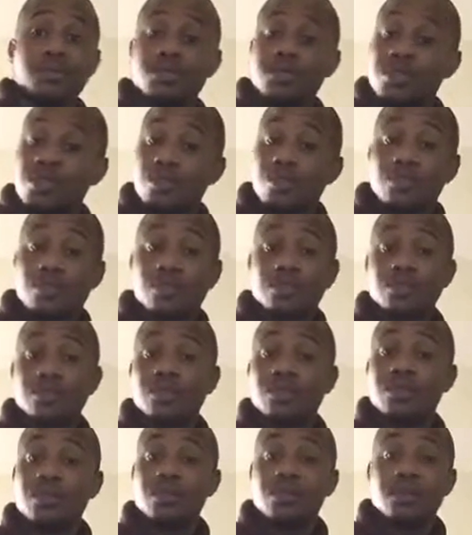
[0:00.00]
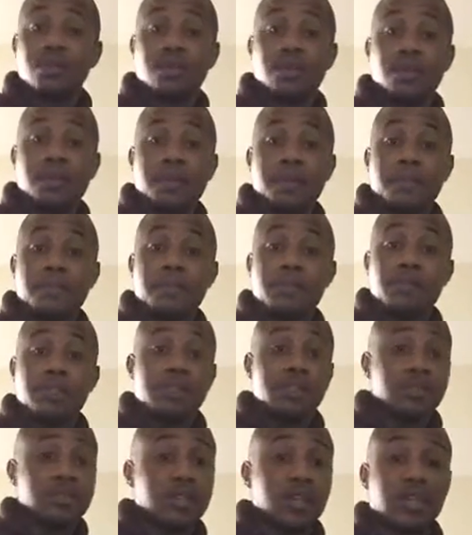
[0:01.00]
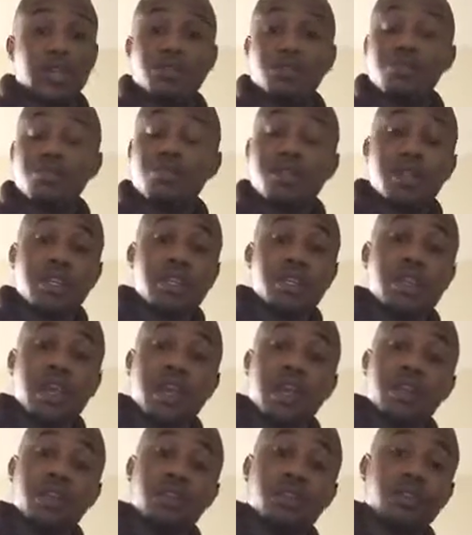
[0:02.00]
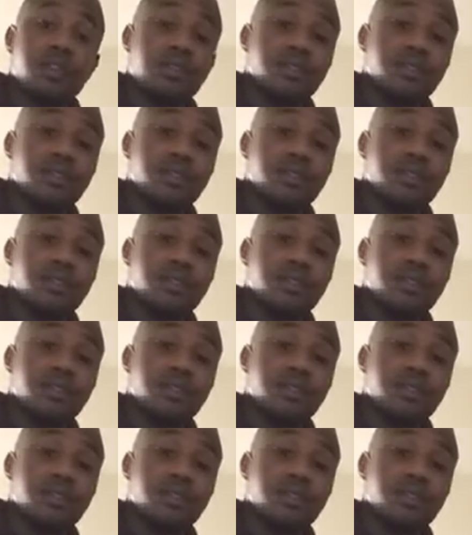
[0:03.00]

So sometimes you need that.